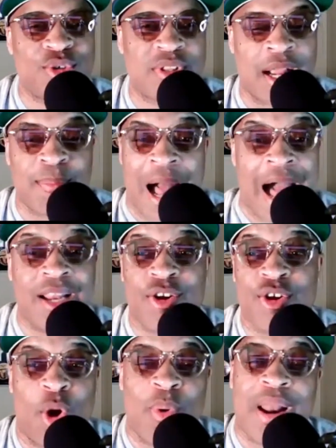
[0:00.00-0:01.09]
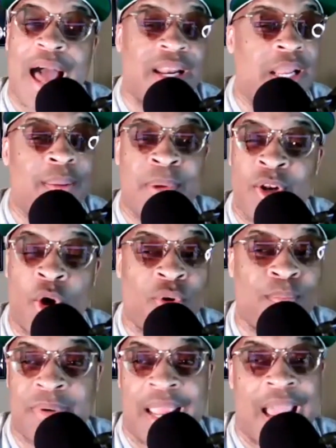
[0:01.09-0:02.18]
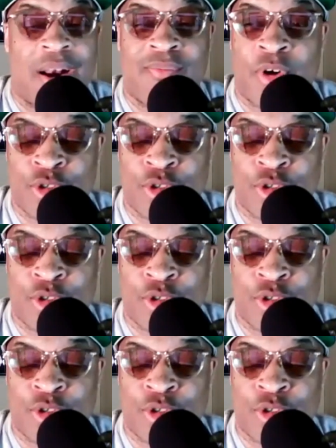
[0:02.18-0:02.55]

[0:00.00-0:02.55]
did you think about? You know what? I didn't even know that they had a